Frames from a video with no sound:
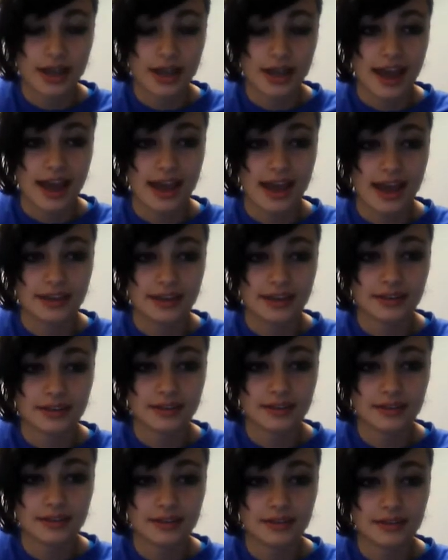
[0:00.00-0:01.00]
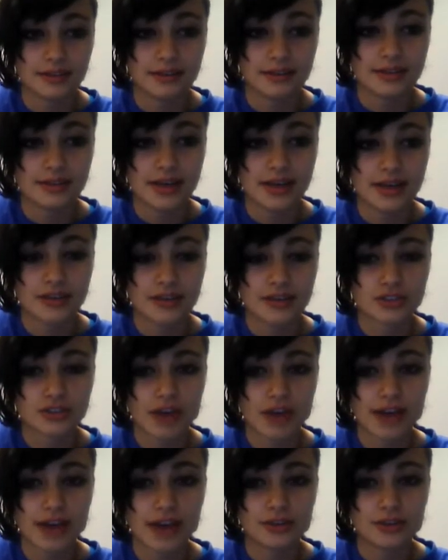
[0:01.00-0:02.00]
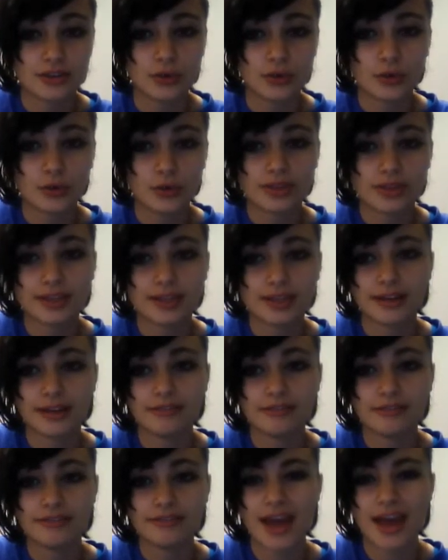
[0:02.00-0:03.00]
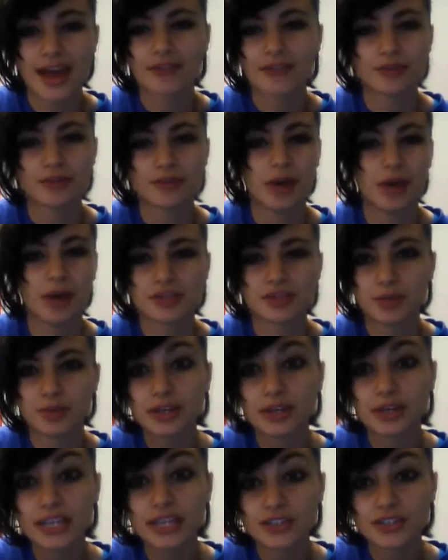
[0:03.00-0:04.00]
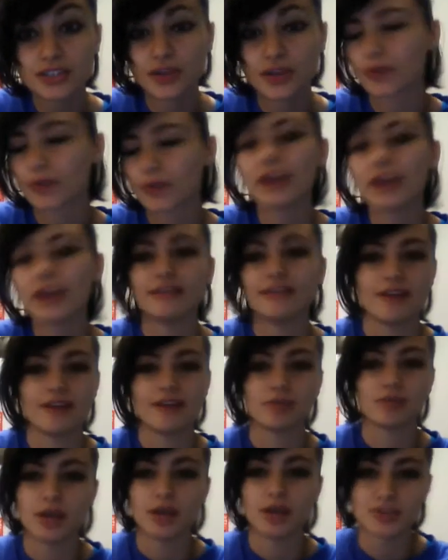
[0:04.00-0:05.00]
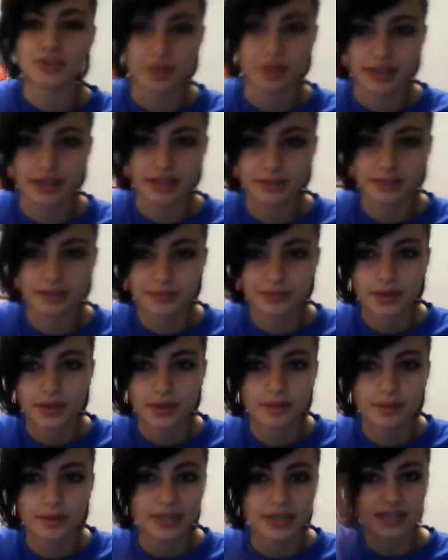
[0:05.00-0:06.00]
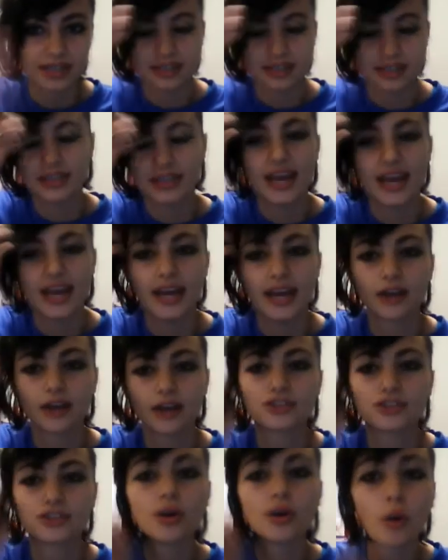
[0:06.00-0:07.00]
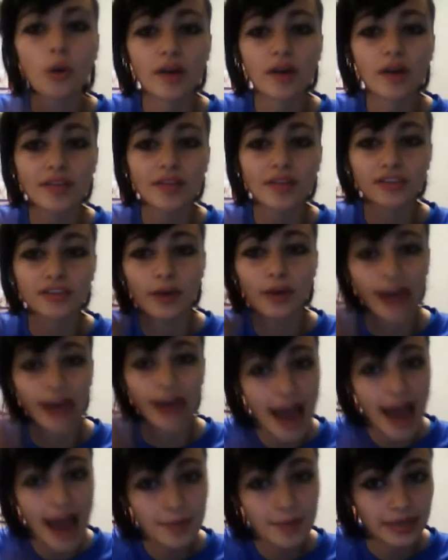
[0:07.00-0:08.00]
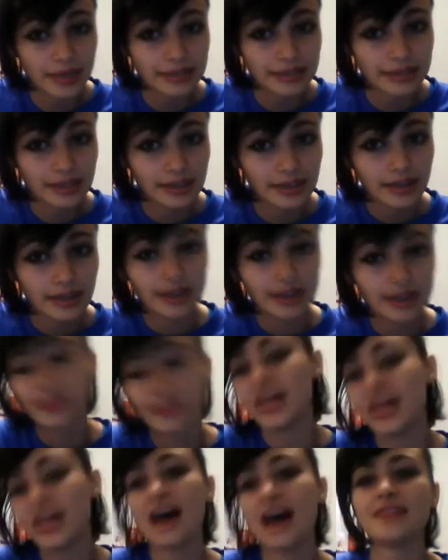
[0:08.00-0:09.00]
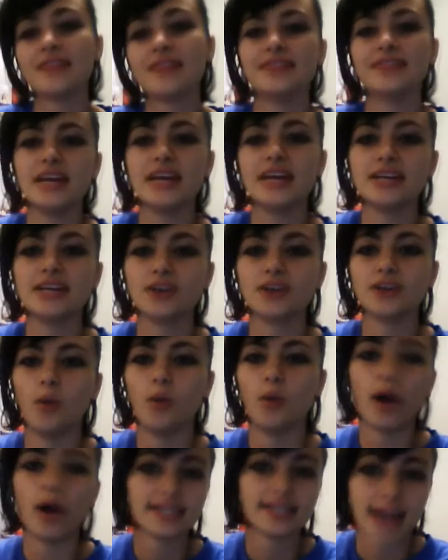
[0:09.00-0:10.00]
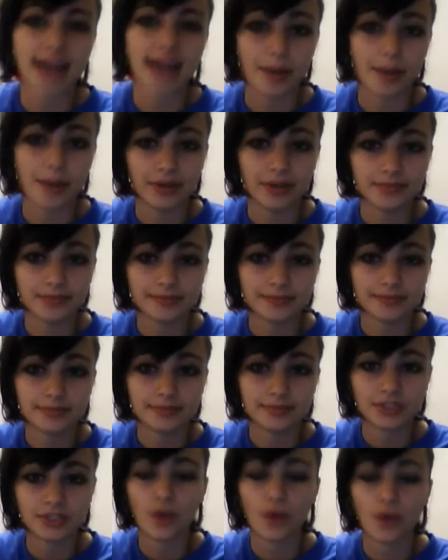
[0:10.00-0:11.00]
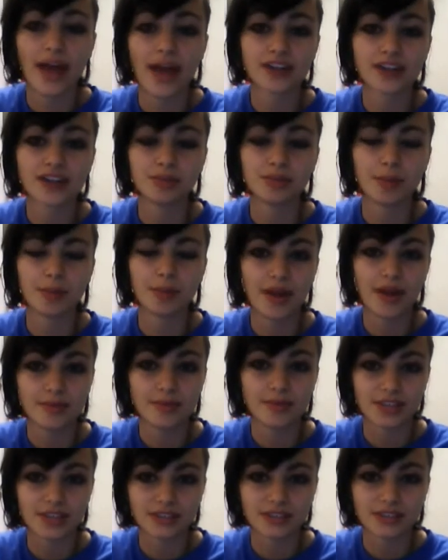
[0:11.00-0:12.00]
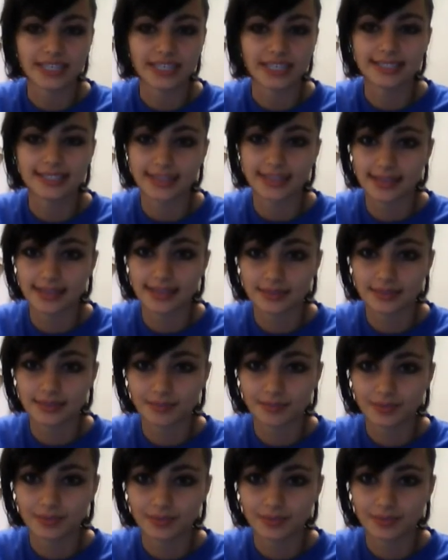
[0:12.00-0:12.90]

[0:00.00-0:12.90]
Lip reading: And they try to think of every possibility, so they're ready for every possibility. Because they are so worried that that's going to happen that they don't want it to happen. So they actually prepare themselves in case it does.